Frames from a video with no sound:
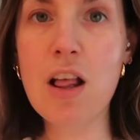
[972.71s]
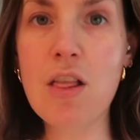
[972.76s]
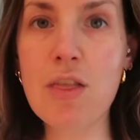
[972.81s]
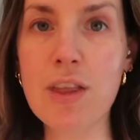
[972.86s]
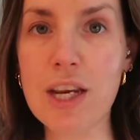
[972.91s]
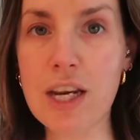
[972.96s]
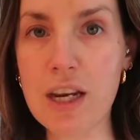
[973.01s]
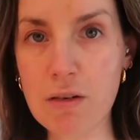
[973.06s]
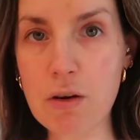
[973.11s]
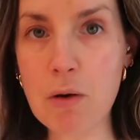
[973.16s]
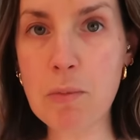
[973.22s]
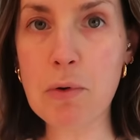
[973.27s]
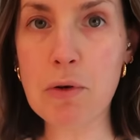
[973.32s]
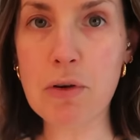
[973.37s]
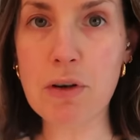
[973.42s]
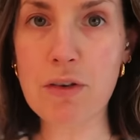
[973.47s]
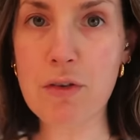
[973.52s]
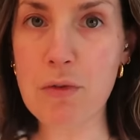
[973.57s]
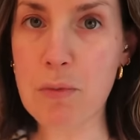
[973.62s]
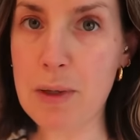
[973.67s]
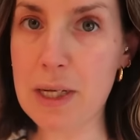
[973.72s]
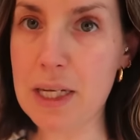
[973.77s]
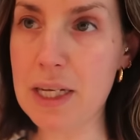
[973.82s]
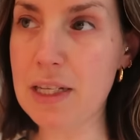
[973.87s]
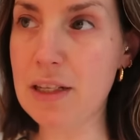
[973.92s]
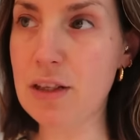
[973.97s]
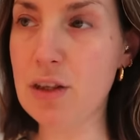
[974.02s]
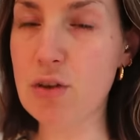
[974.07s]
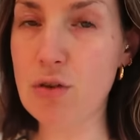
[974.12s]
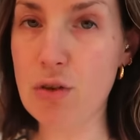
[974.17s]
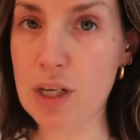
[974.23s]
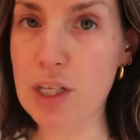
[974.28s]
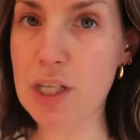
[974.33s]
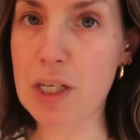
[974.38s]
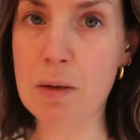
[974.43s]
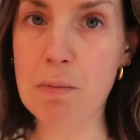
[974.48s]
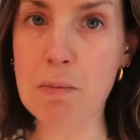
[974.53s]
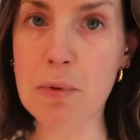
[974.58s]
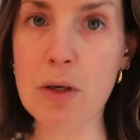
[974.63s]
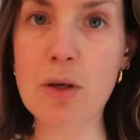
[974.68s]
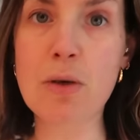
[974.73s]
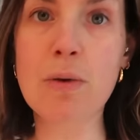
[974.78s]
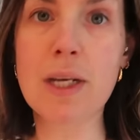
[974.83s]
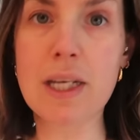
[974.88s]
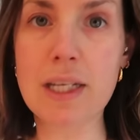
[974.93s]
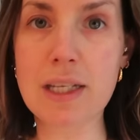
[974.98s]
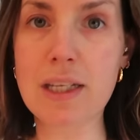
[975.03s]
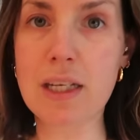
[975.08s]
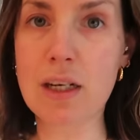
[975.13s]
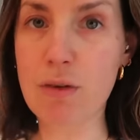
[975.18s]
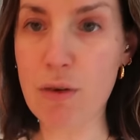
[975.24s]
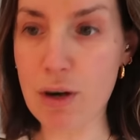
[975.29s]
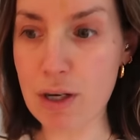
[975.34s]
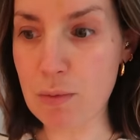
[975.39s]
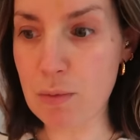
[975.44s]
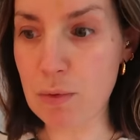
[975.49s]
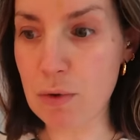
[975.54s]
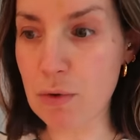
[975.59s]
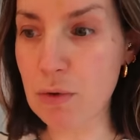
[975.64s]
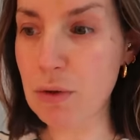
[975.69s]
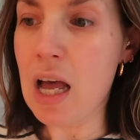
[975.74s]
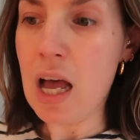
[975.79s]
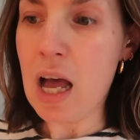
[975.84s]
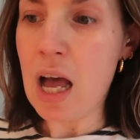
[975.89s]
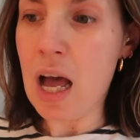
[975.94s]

The hero product for me is the dry shampoo. It's incredible.